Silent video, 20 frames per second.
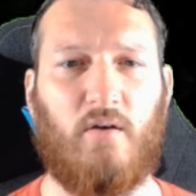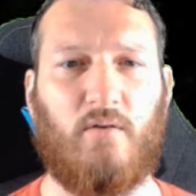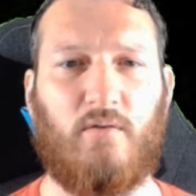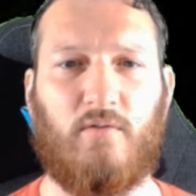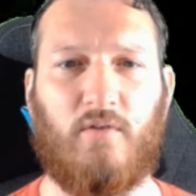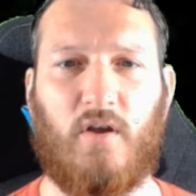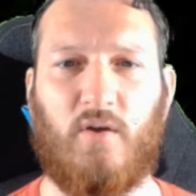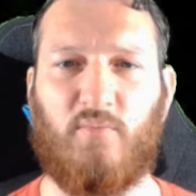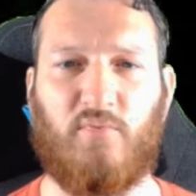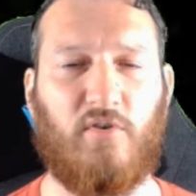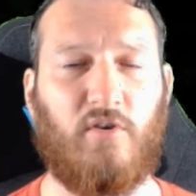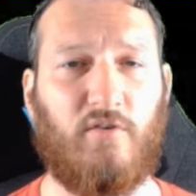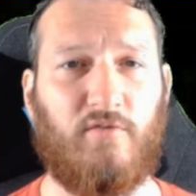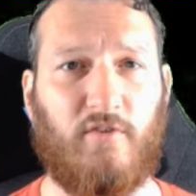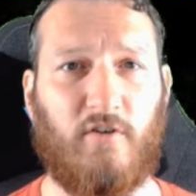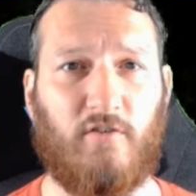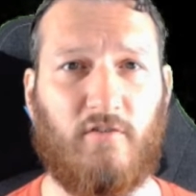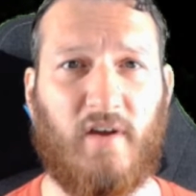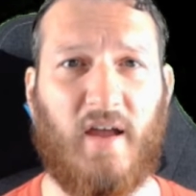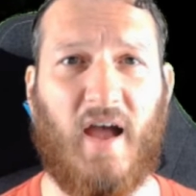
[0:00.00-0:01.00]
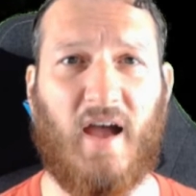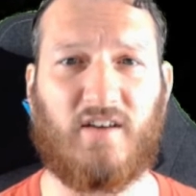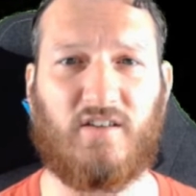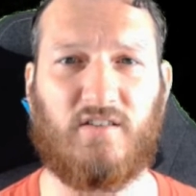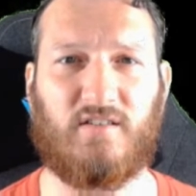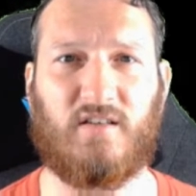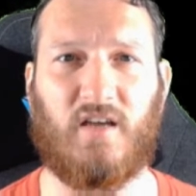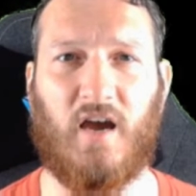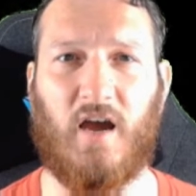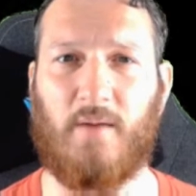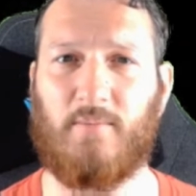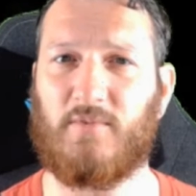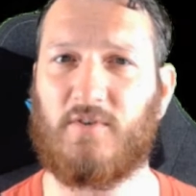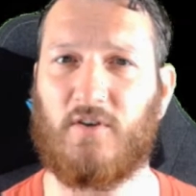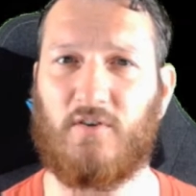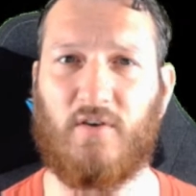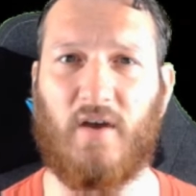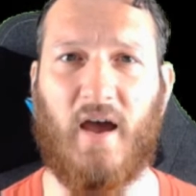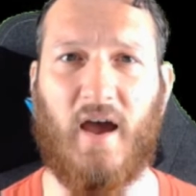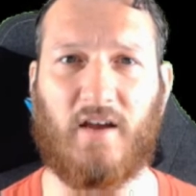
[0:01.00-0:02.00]
improve your reaction time so
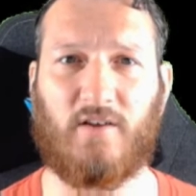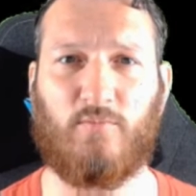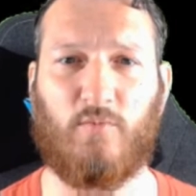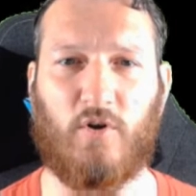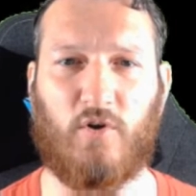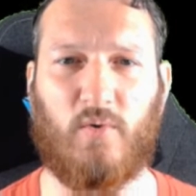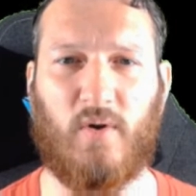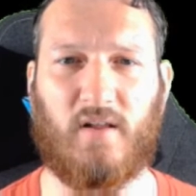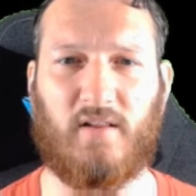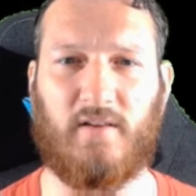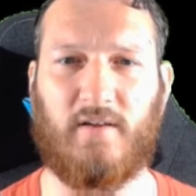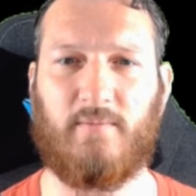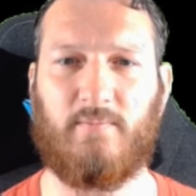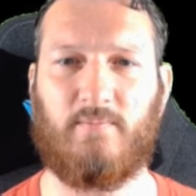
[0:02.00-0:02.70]
you act more quickly.